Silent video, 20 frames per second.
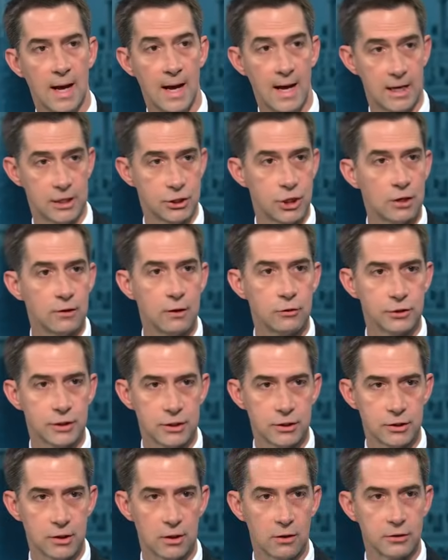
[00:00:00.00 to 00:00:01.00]
I share those
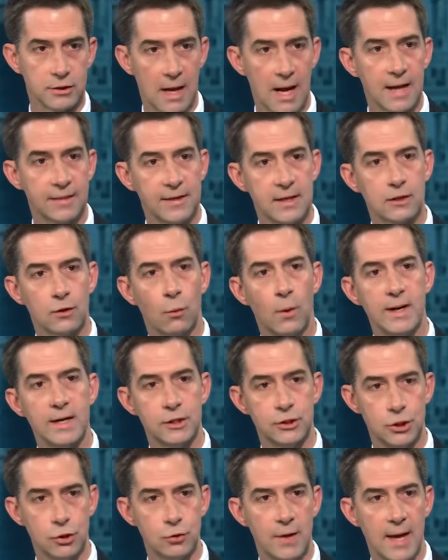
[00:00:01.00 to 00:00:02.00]
concerns. Now, I think the way
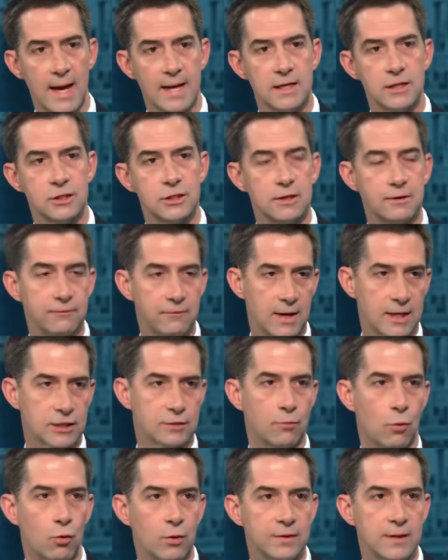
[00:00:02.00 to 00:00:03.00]
to do that is to
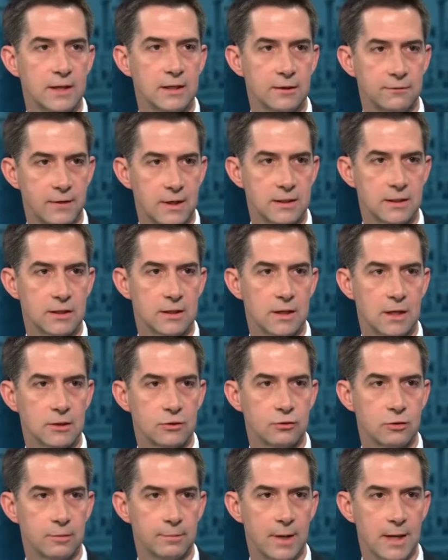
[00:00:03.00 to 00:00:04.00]
invest more in that defense
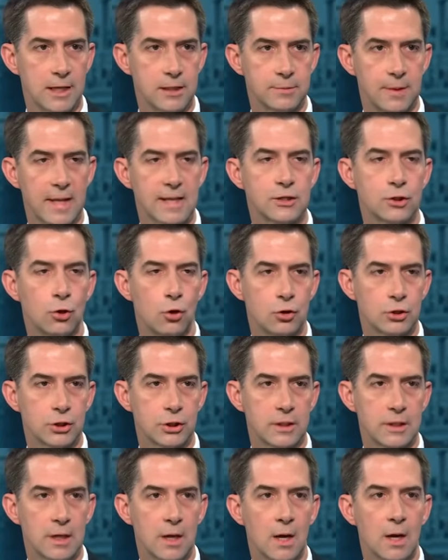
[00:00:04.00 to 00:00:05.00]
industrial base, but that's mm.
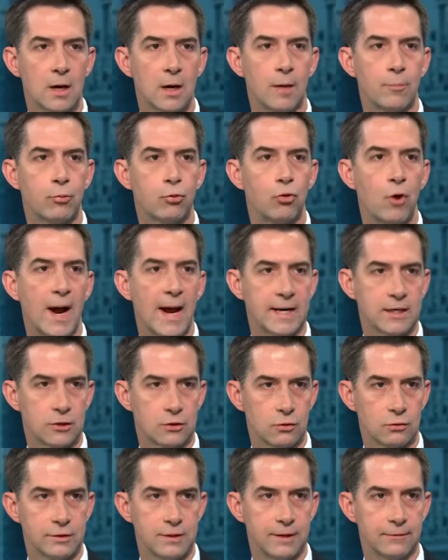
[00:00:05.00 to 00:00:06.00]
largely a
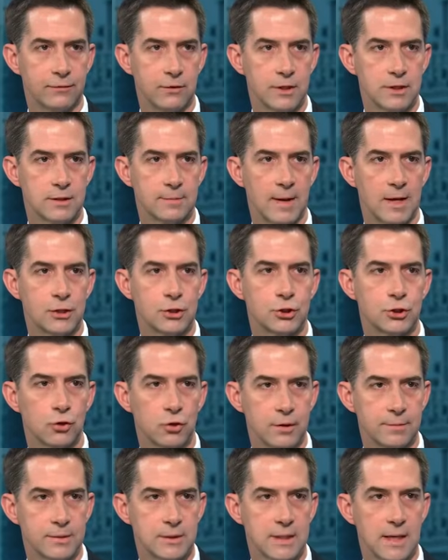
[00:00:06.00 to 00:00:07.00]
practical difference about
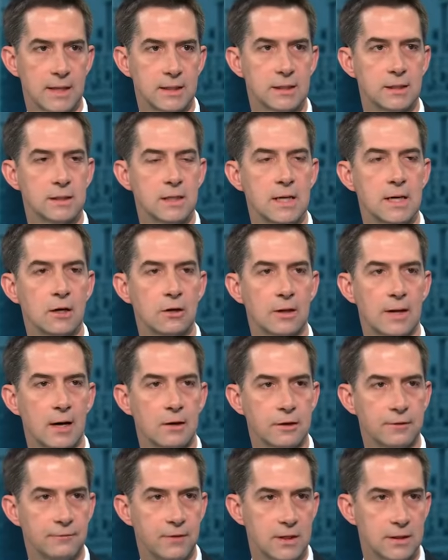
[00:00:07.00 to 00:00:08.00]
circumstances here in
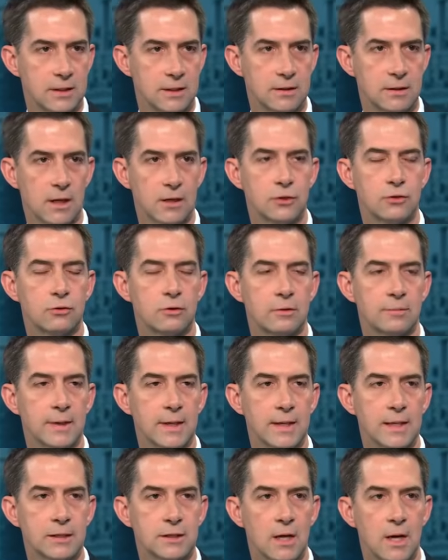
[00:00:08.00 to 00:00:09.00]
our defense industrial
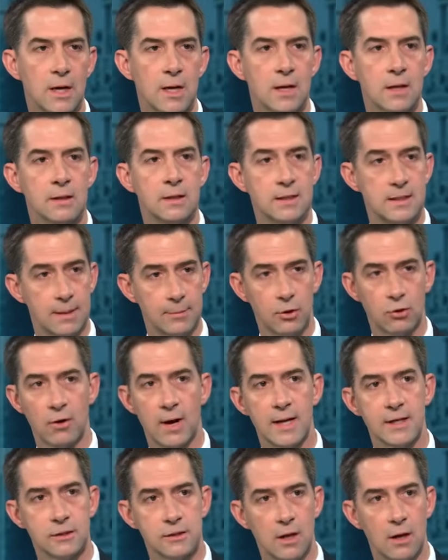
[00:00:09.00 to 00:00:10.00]
base. The
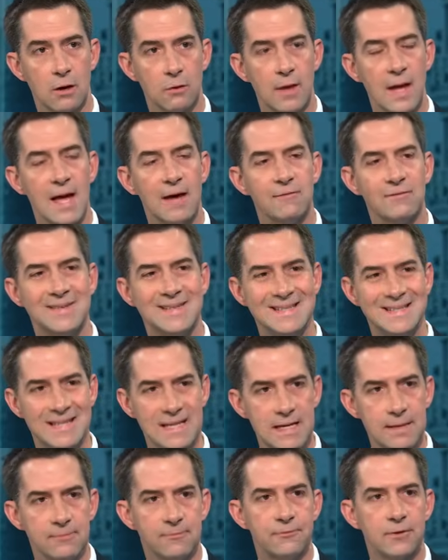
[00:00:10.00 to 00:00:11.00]
Democrats, though, they have
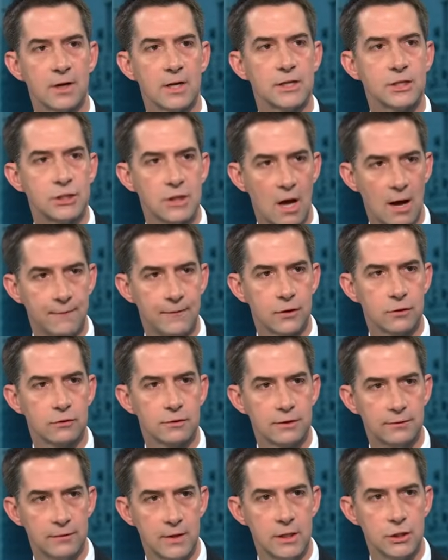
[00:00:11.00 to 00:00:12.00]
deep philosophical
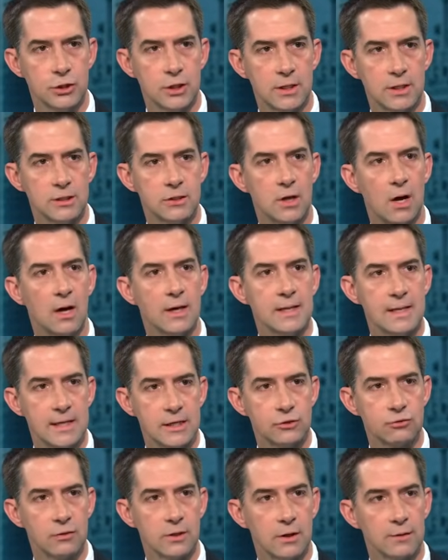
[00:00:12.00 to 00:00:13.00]
divisions on
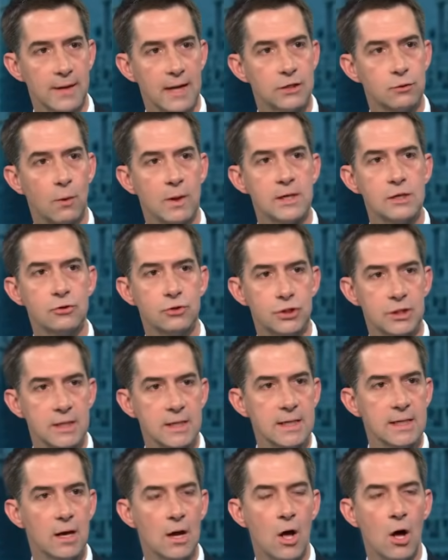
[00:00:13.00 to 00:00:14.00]
Israel. That's why you
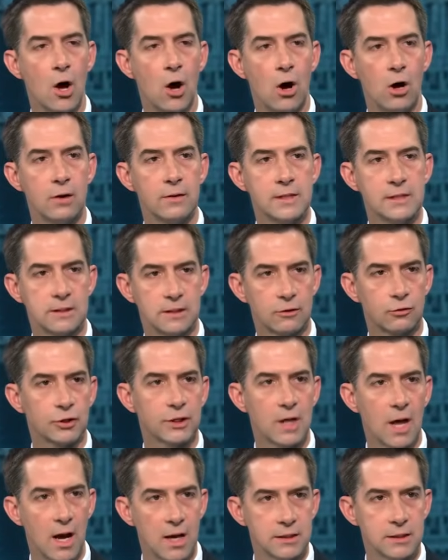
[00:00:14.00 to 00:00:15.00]
see all these little
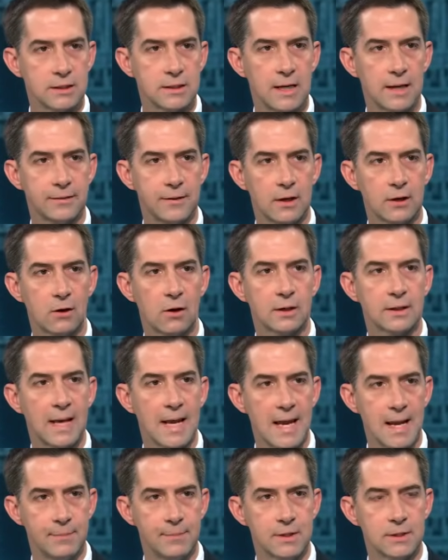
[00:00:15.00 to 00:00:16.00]
Gazas out there on
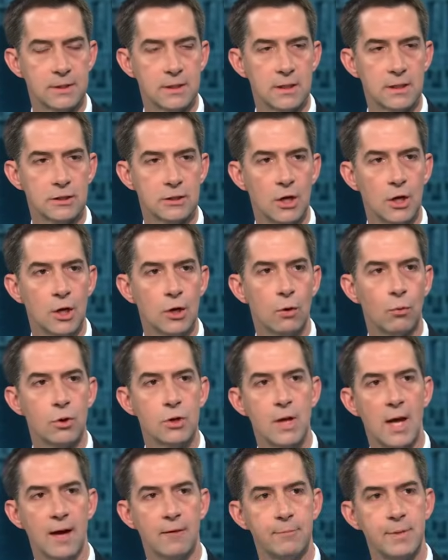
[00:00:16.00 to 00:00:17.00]
campuses
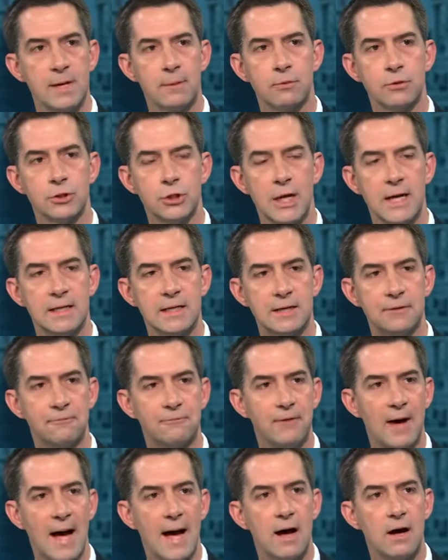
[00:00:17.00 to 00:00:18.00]
where you have people chanting
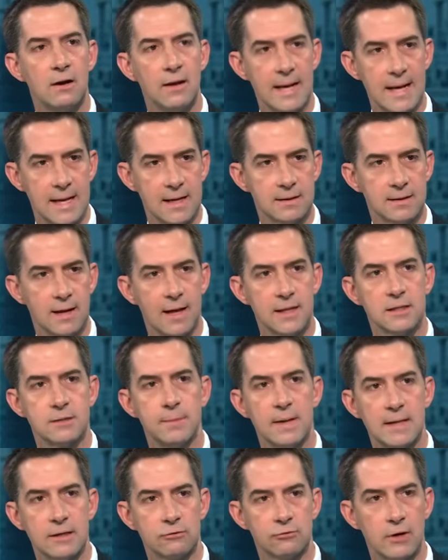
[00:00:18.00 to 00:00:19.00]
vile anti
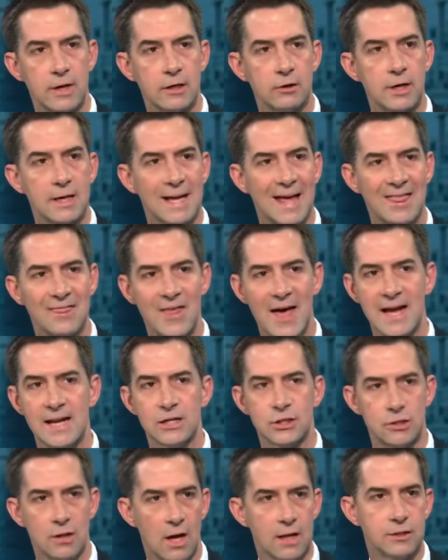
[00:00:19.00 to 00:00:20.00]
Semitic rhetoric. That
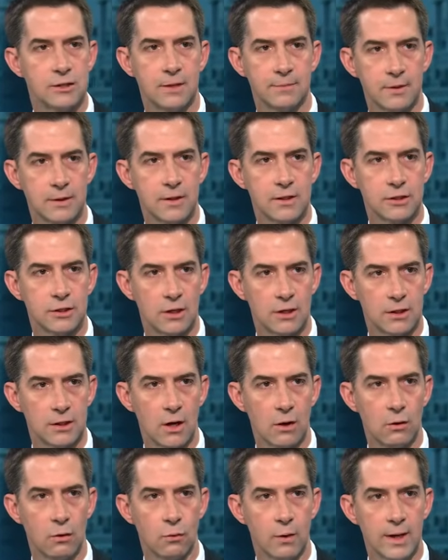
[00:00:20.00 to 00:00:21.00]
is not something that's going to
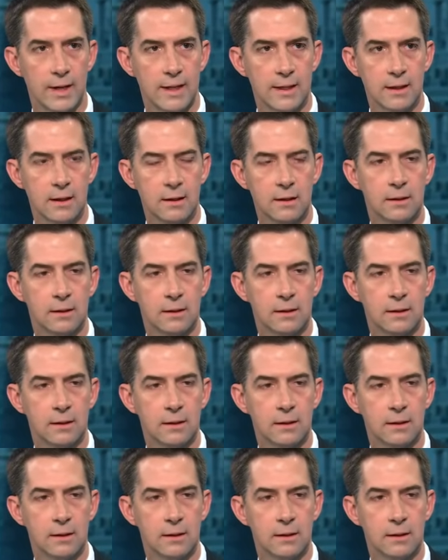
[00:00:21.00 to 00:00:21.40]
go away.